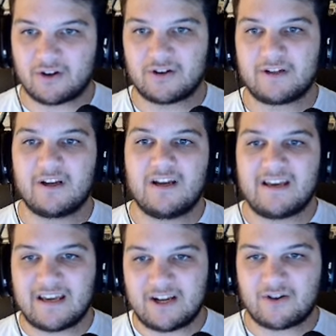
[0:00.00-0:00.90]
card
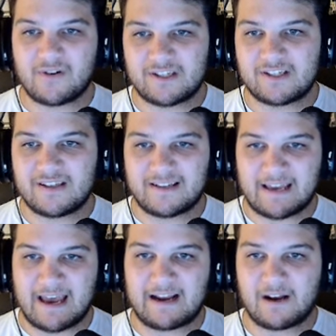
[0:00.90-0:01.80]
increases the
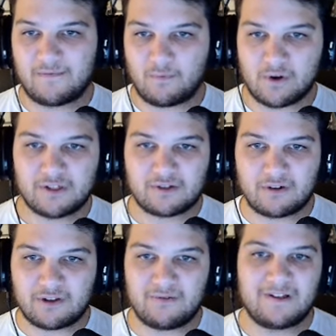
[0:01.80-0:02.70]
attack of
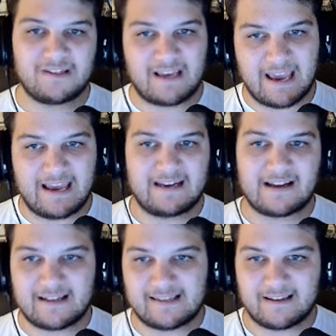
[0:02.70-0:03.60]
1-star units
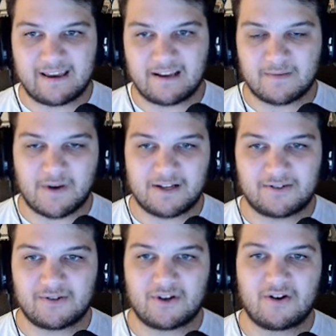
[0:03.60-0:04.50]
and Godzilla King of the
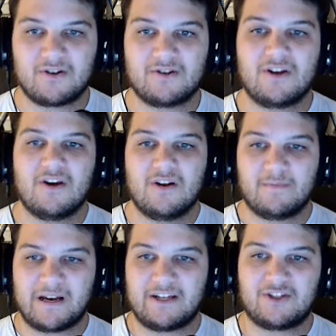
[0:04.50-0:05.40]
Monsters cards
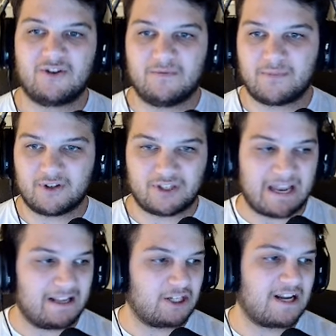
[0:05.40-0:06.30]
by a certain
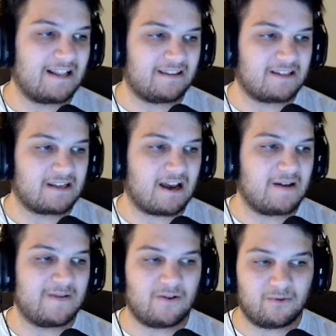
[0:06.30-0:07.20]
percentage, and at this
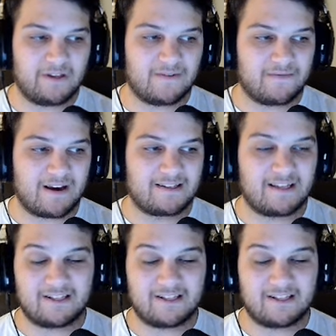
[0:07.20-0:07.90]
time it only affects,